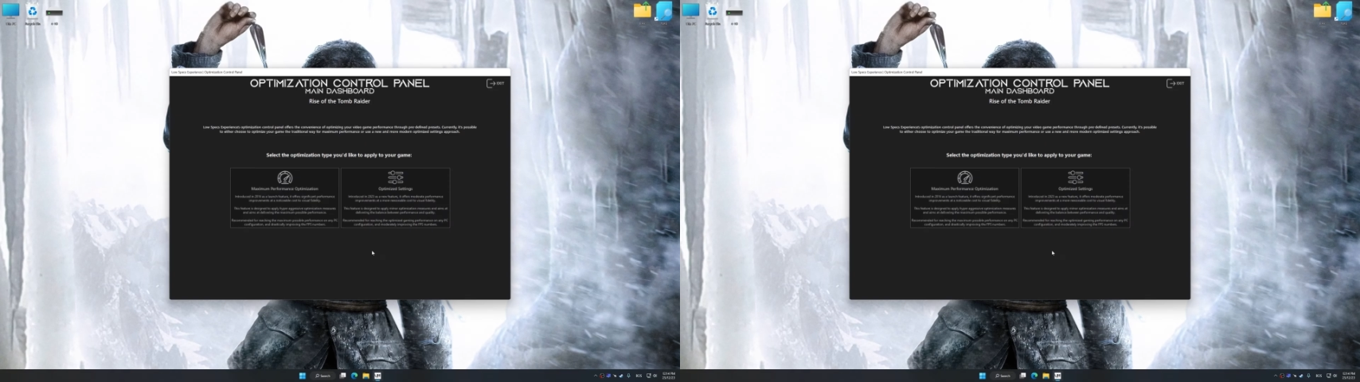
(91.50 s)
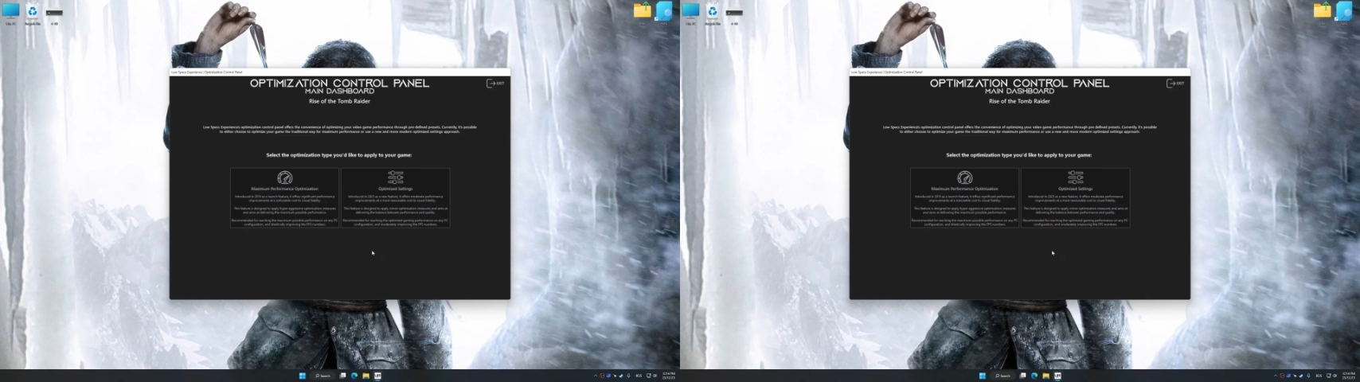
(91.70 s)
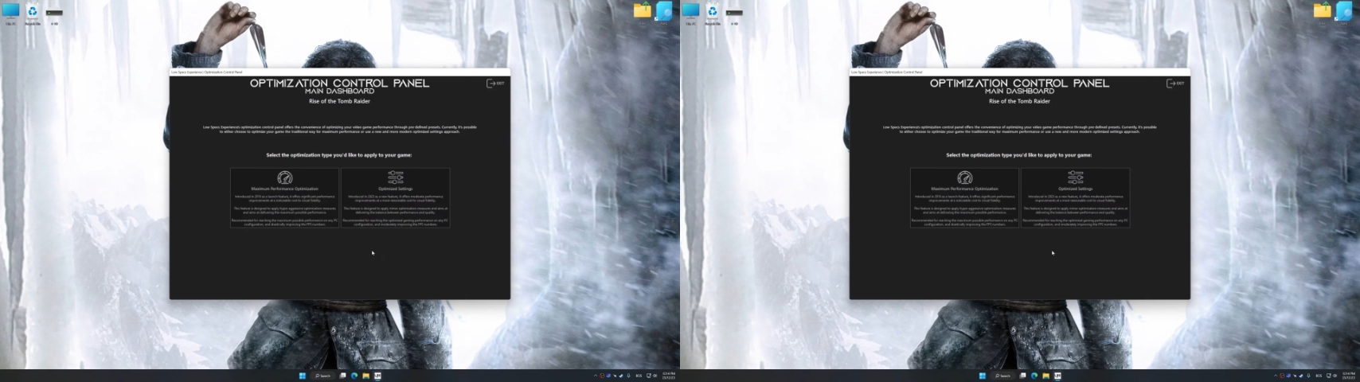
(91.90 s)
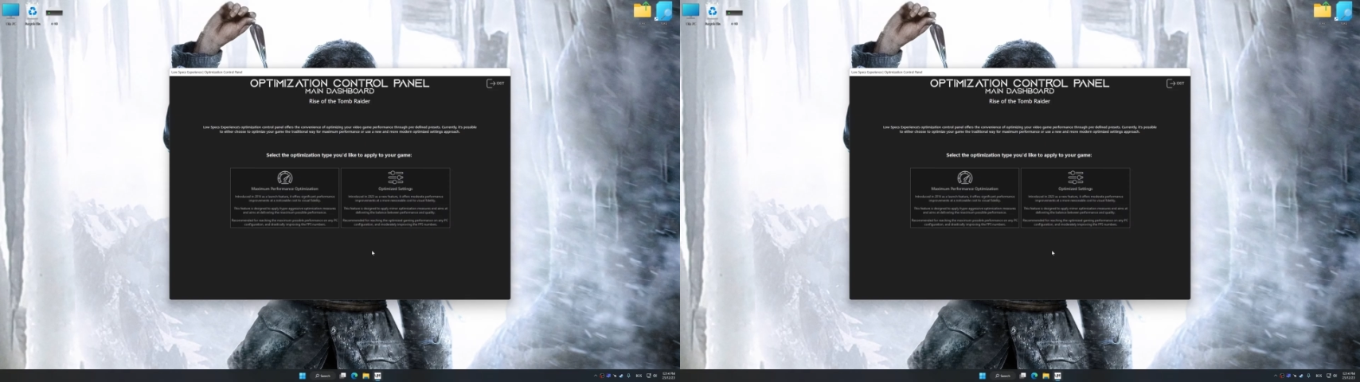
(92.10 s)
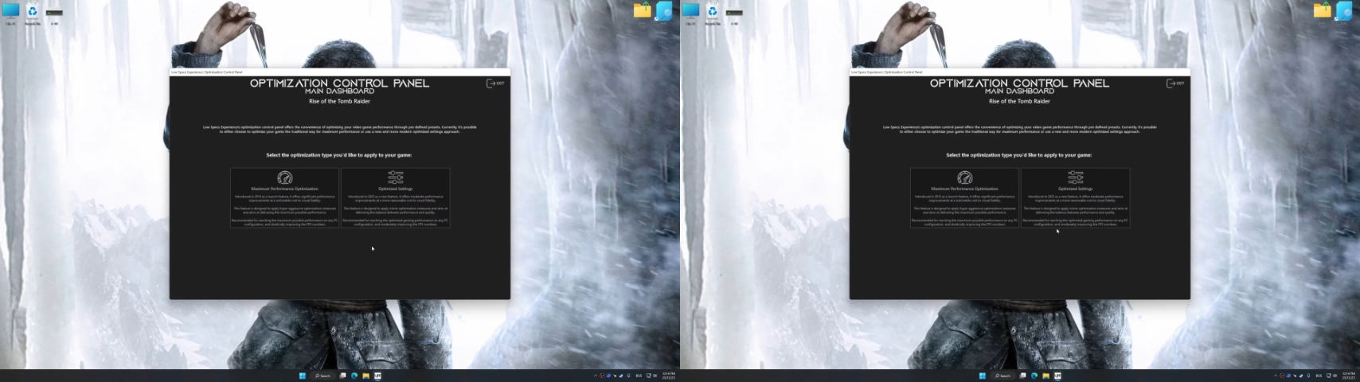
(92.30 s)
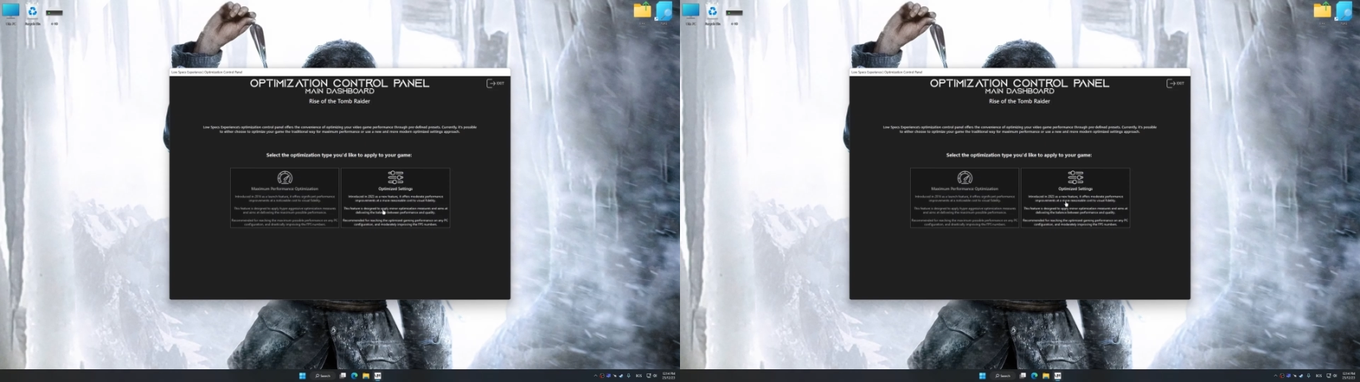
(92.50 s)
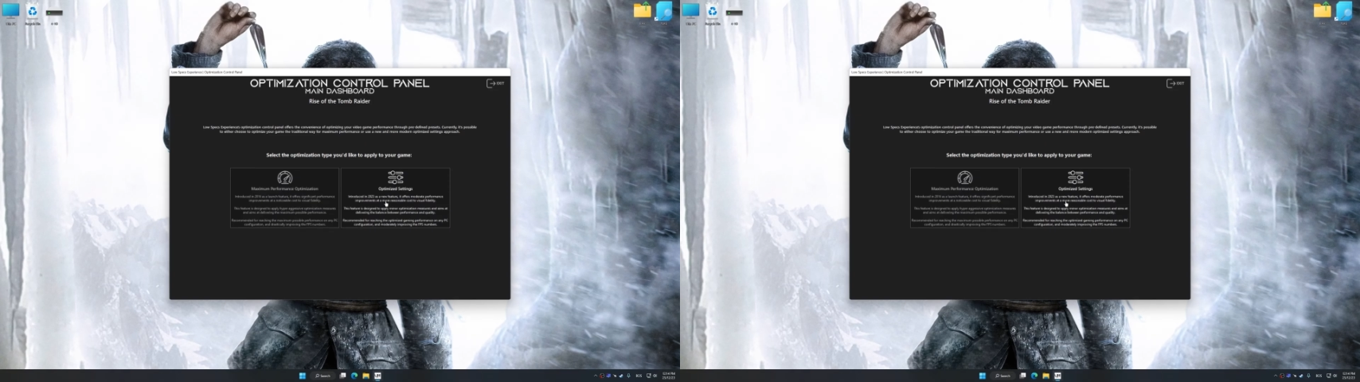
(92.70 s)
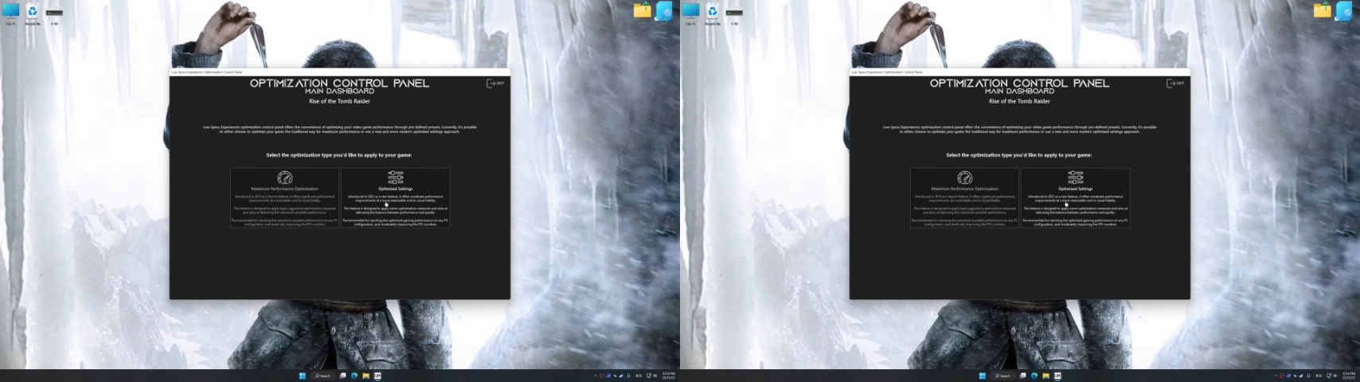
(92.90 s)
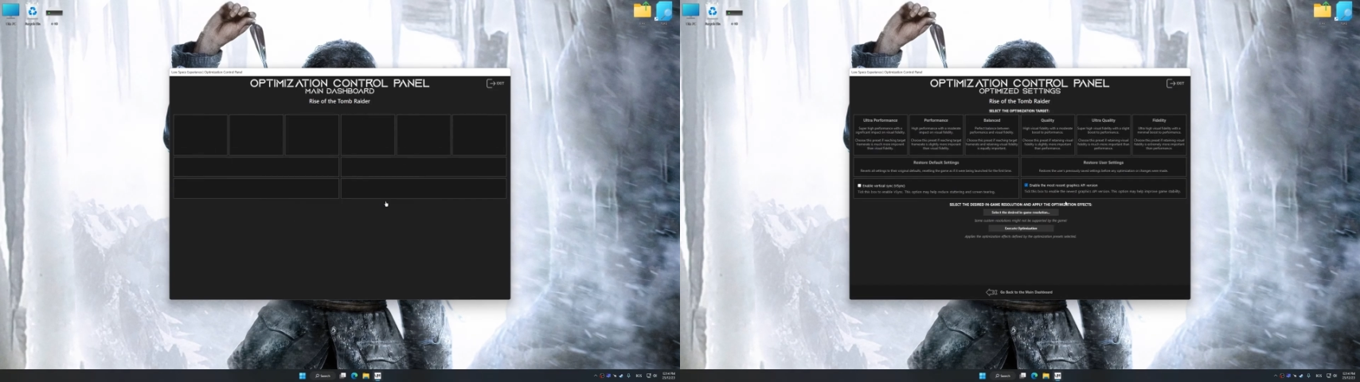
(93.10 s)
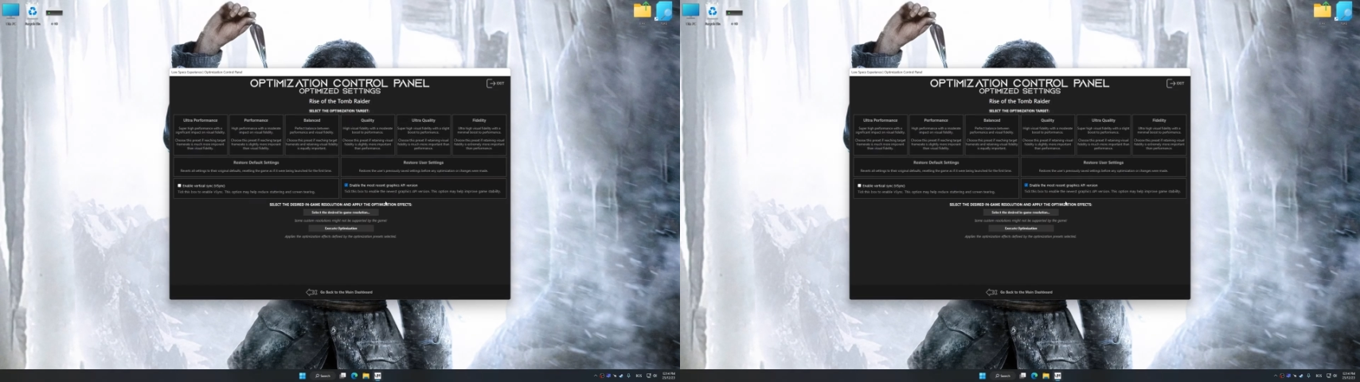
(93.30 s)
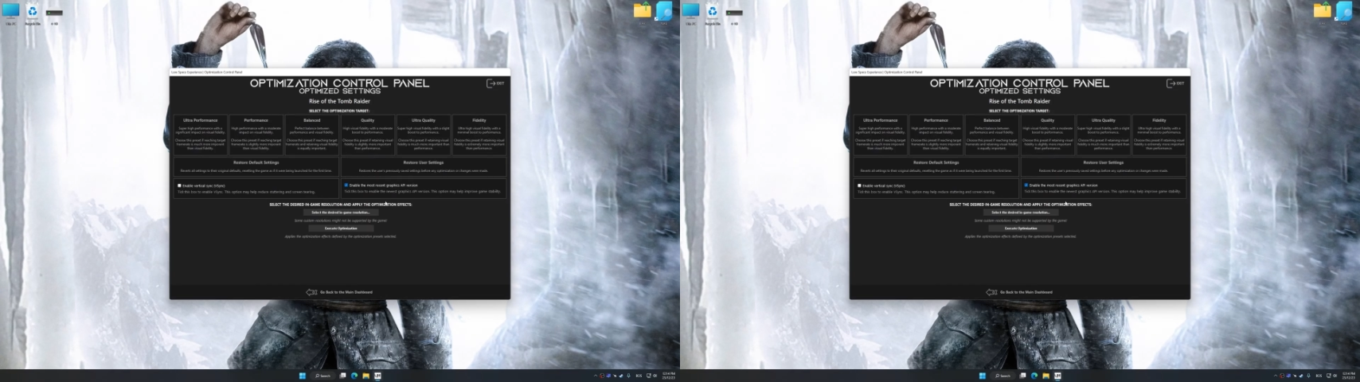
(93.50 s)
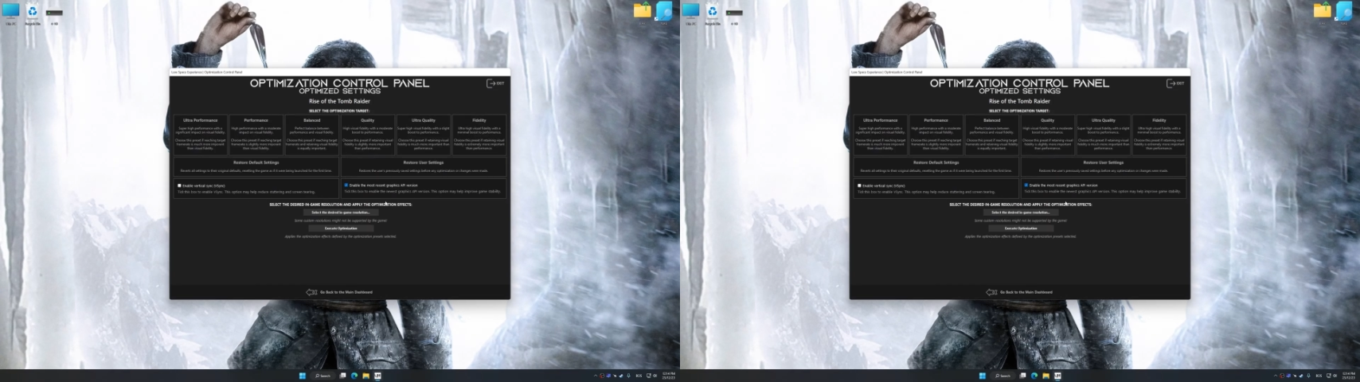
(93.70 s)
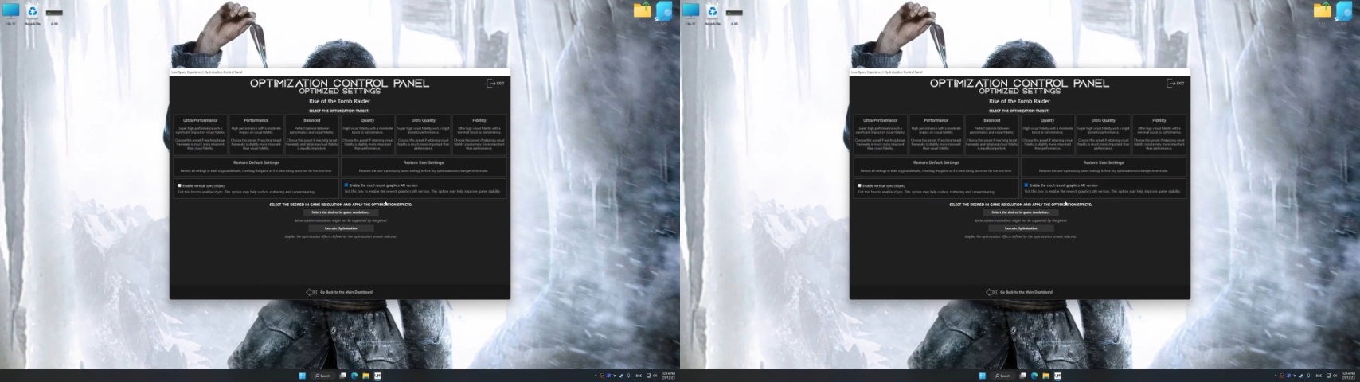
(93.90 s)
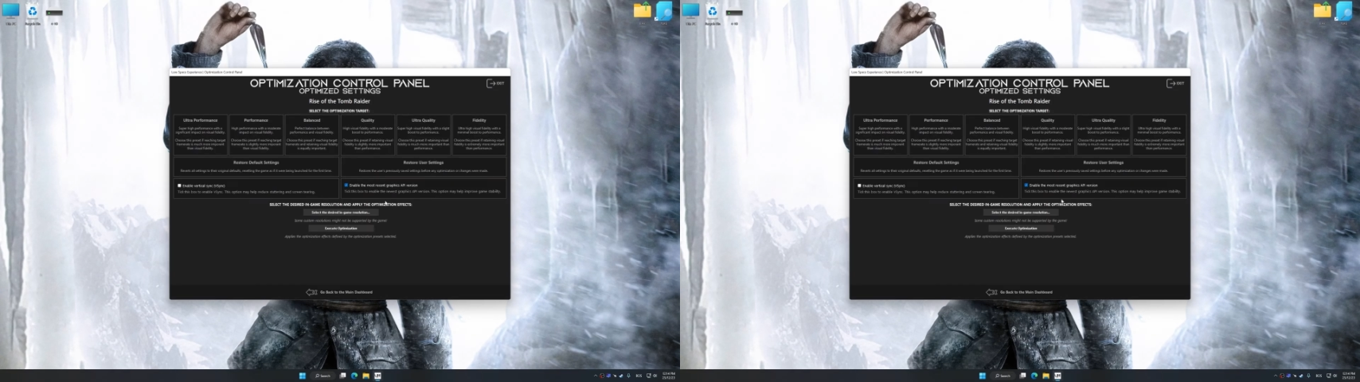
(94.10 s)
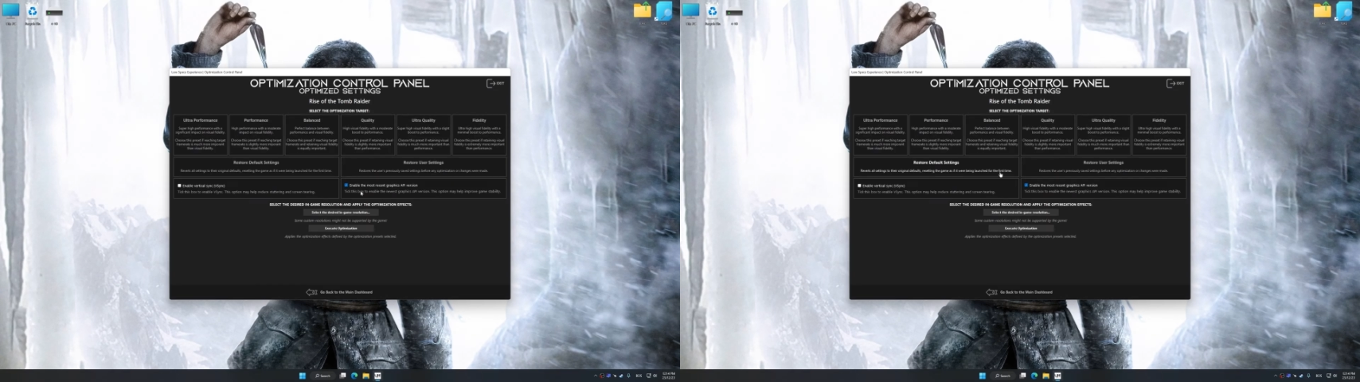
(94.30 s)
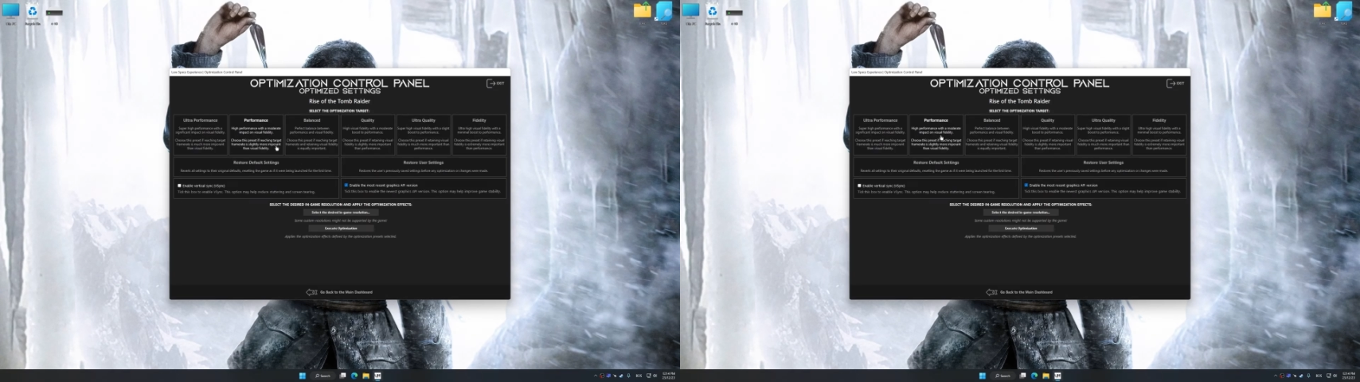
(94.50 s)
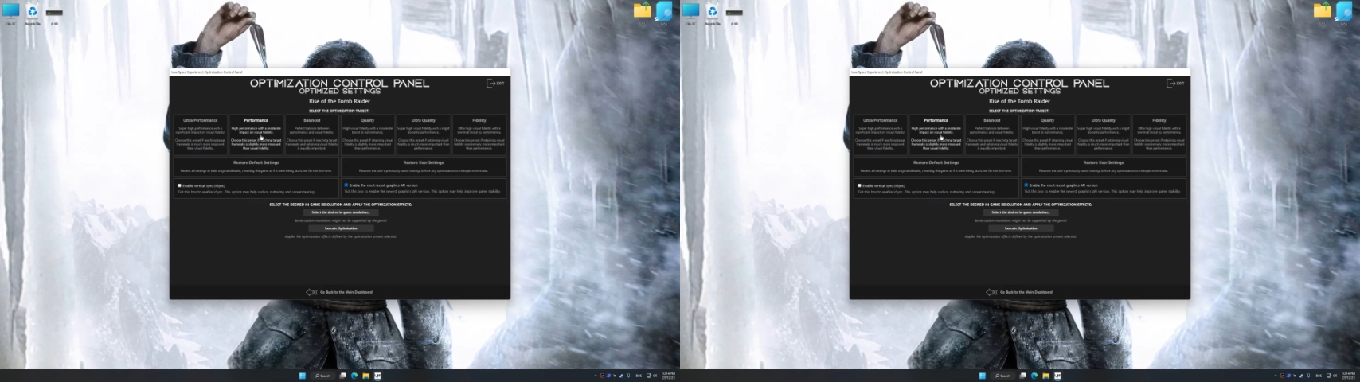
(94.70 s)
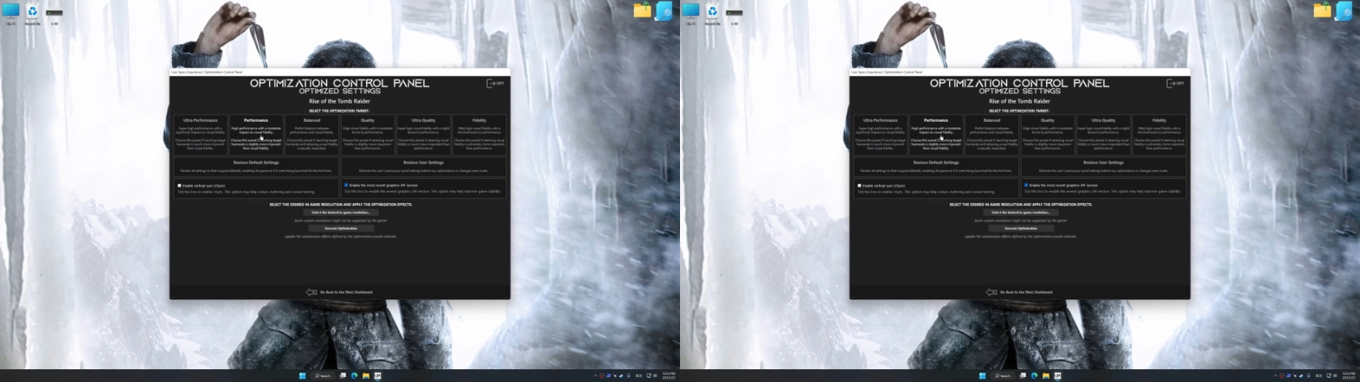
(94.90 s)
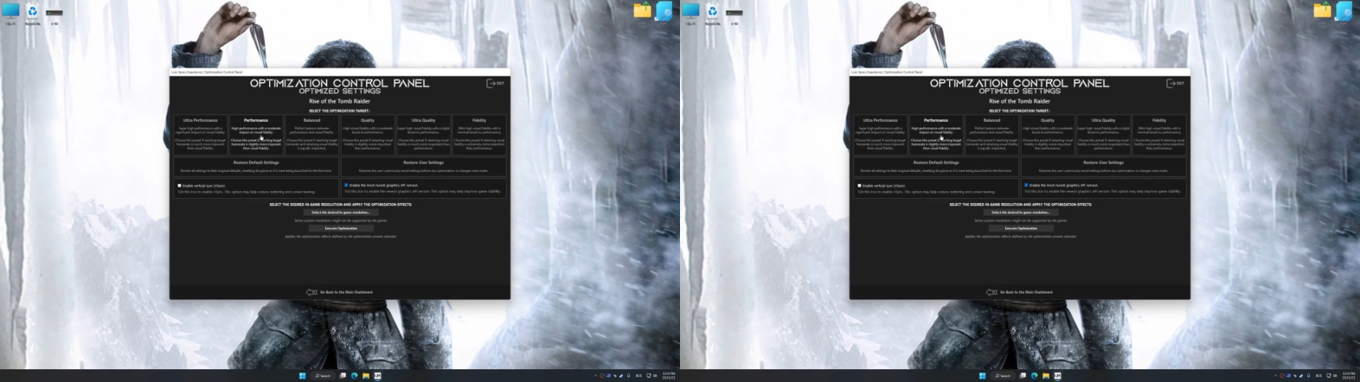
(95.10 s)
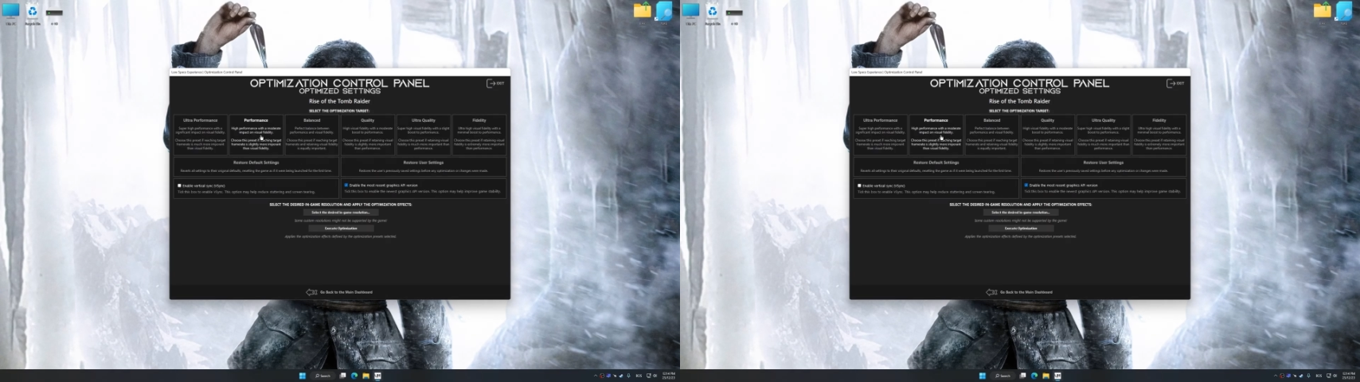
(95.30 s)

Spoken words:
No face is visible, so there are no lips to read.